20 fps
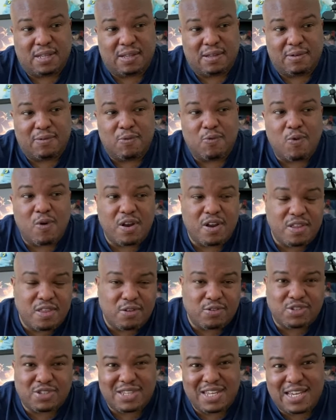one of
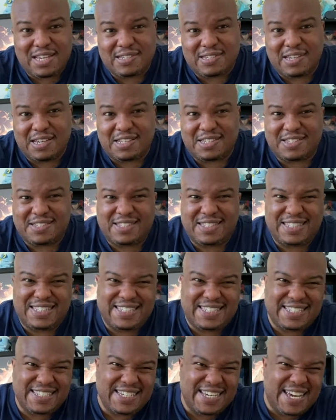those things that it's
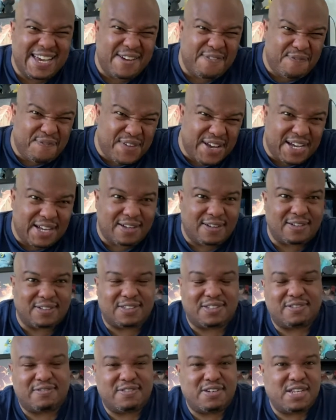
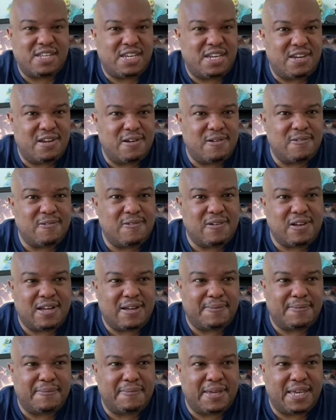difficult to really know,
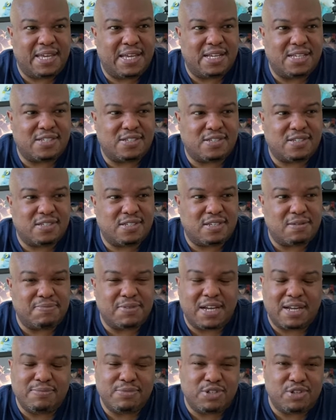because
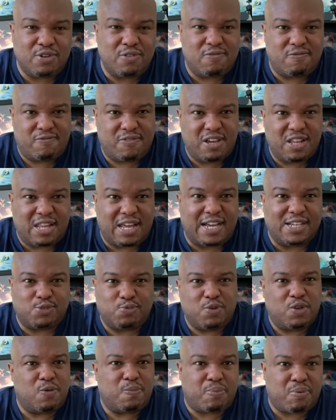sometimes you don't realize
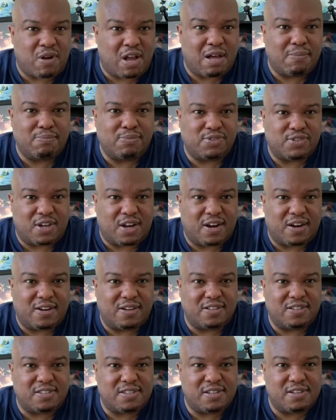what your problems are
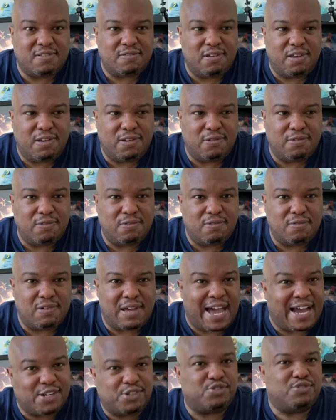until you
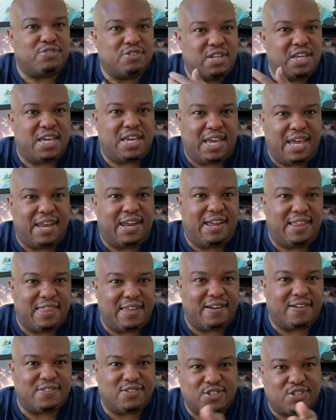actually get in
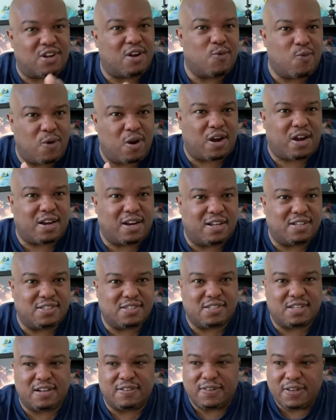there and start working on
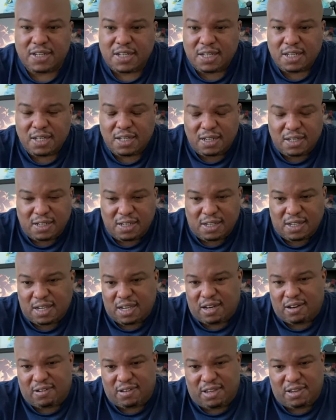stuff.
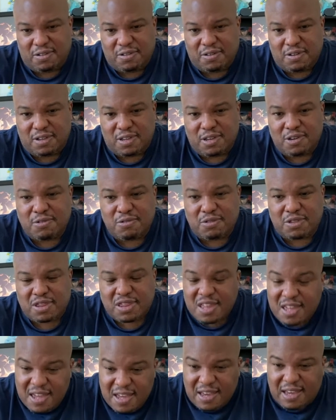You know, you
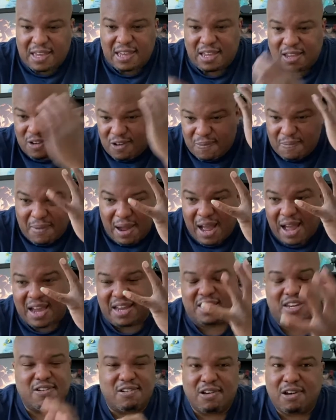think in your
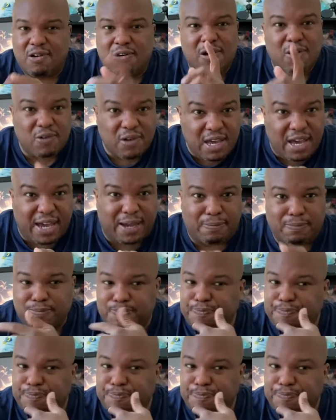mind, you go, okay,